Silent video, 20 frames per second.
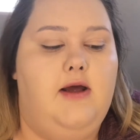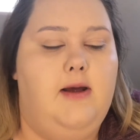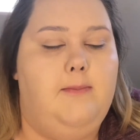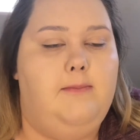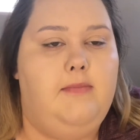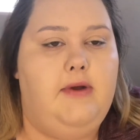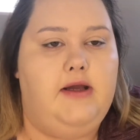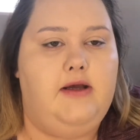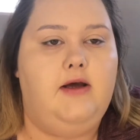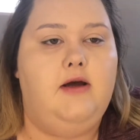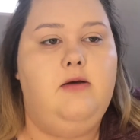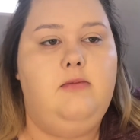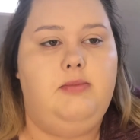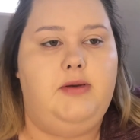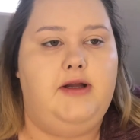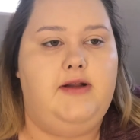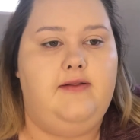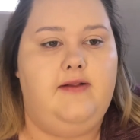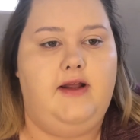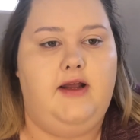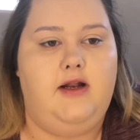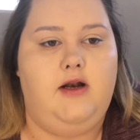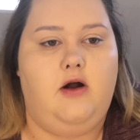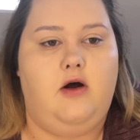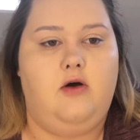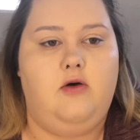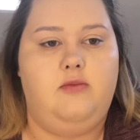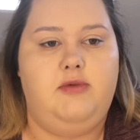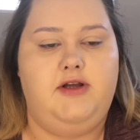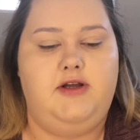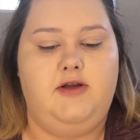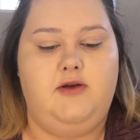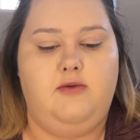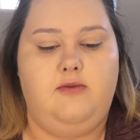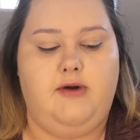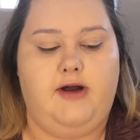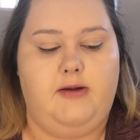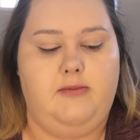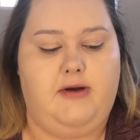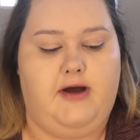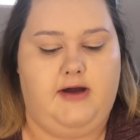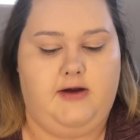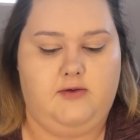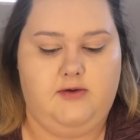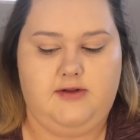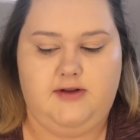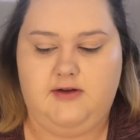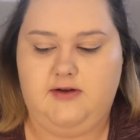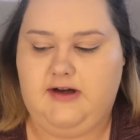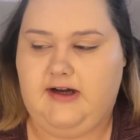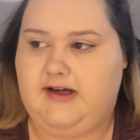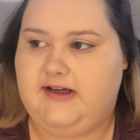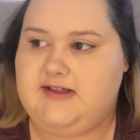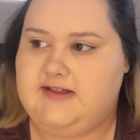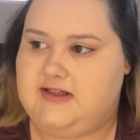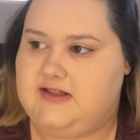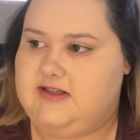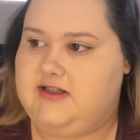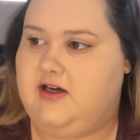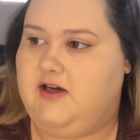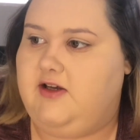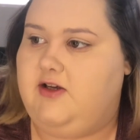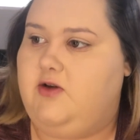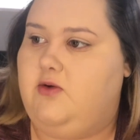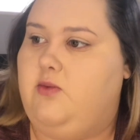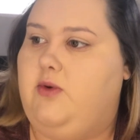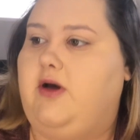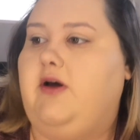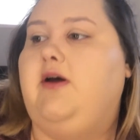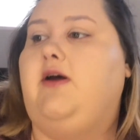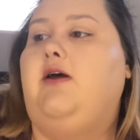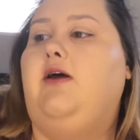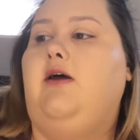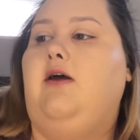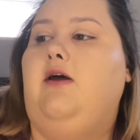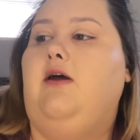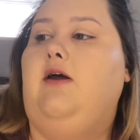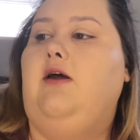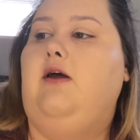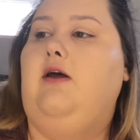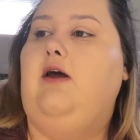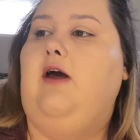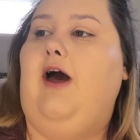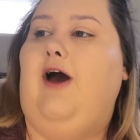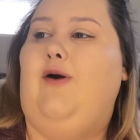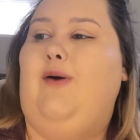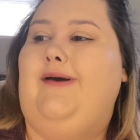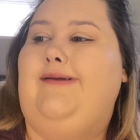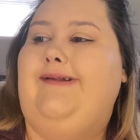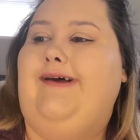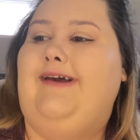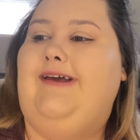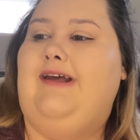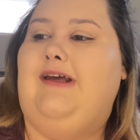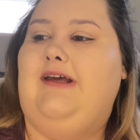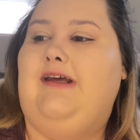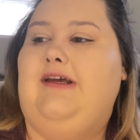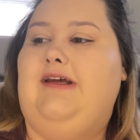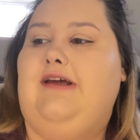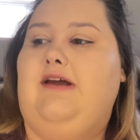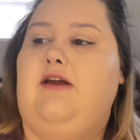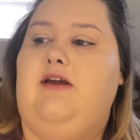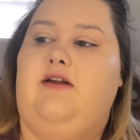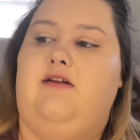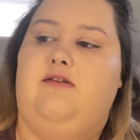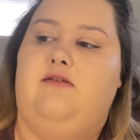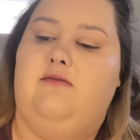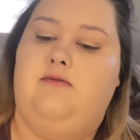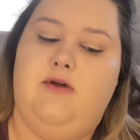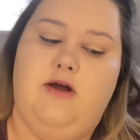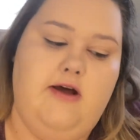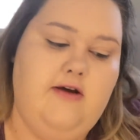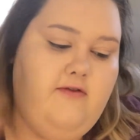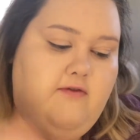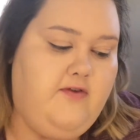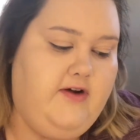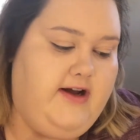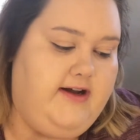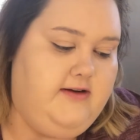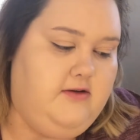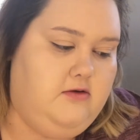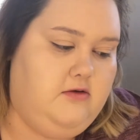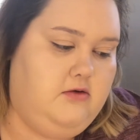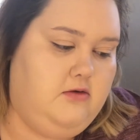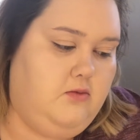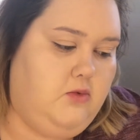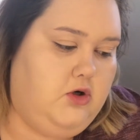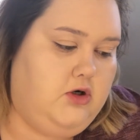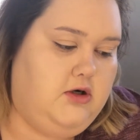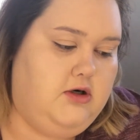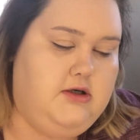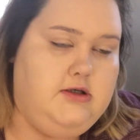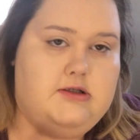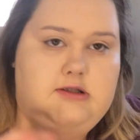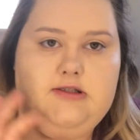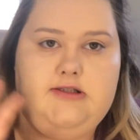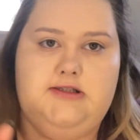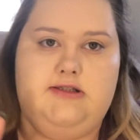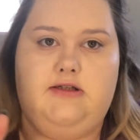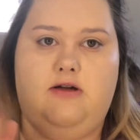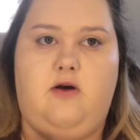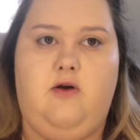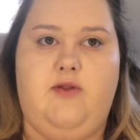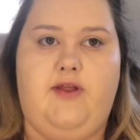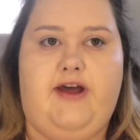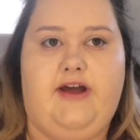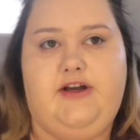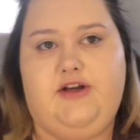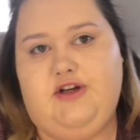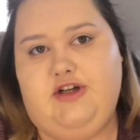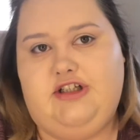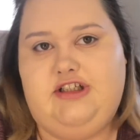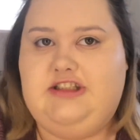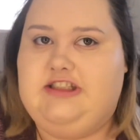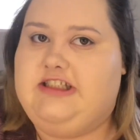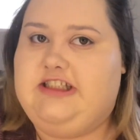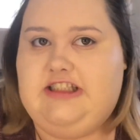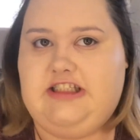makeup, and then I'll be right back with you guys and tell you how I like it and final words and all that good